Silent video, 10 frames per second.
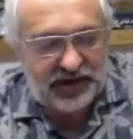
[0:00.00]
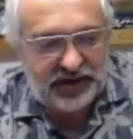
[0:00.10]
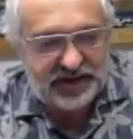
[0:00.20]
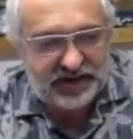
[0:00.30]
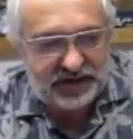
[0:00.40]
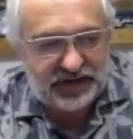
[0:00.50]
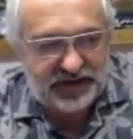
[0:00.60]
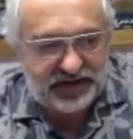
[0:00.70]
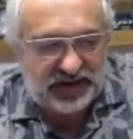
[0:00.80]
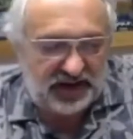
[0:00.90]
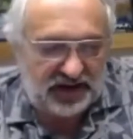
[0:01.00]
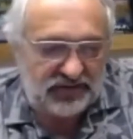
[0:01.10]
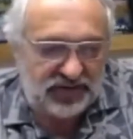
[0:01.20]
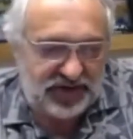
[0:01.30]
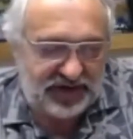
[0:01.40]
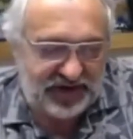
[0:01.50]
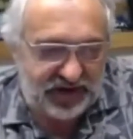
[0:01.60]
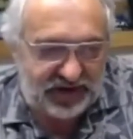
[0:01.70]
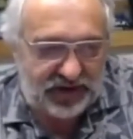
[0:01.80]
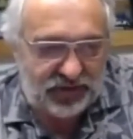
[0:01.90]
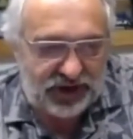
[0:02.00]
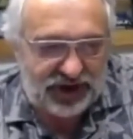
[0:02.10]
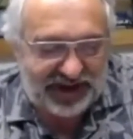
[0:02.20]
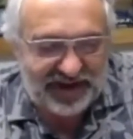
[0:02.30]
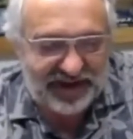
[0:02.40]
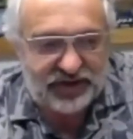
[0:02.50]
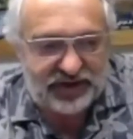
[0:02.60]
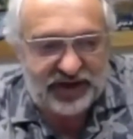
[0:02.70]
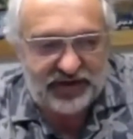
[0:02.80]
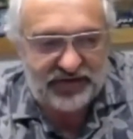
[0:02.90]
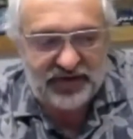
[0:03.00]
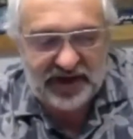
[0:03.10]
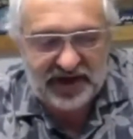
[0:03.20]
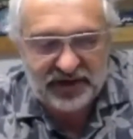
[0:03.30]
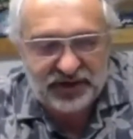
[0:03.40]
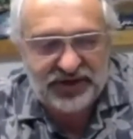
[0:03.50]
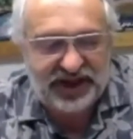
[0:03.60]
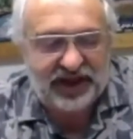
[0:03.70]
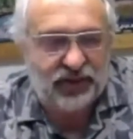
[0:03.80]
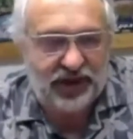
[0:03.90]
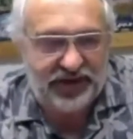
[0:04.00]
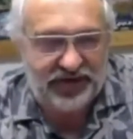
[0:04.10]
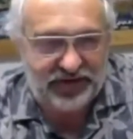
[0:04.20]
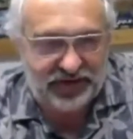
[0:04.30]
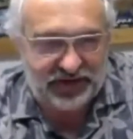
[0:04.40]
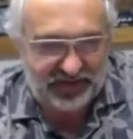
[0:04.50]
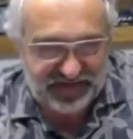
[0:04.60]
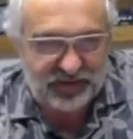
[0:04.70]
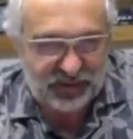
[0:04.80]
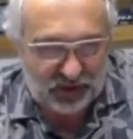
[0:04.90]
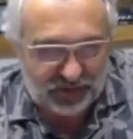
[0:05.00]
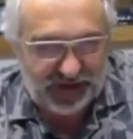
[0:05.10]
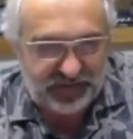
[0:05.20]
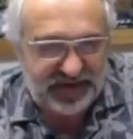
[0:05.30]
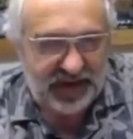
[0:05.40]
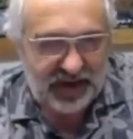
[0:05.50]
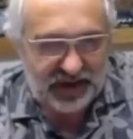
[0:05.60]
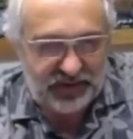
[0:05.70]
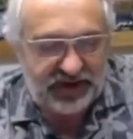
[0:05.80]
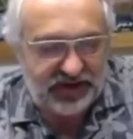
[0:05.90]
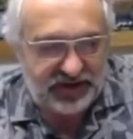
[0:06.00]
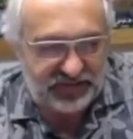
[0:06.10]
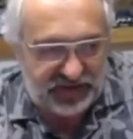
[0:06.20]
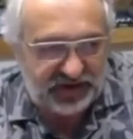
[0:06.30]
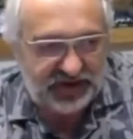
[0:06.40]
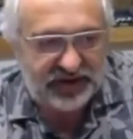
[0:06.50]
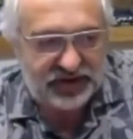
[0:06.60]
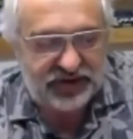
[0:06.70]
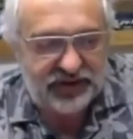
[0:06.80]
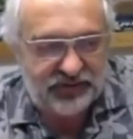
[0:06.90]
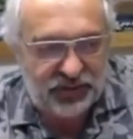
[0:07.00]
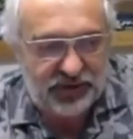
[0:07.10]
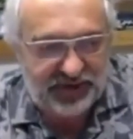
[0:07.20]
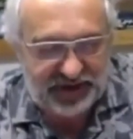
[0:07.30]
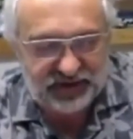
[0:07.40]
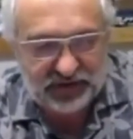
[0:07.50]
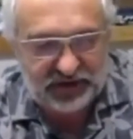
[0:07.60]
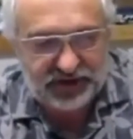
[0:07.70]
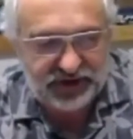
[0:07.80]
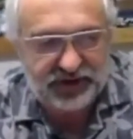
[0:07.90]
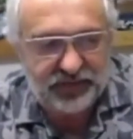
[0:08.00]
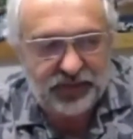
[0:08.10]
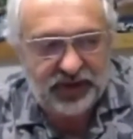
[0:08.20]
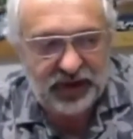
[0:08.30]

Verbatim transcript: Linz is a city which does not have a very good air quality. They have some problems because of industry and poor meteorology.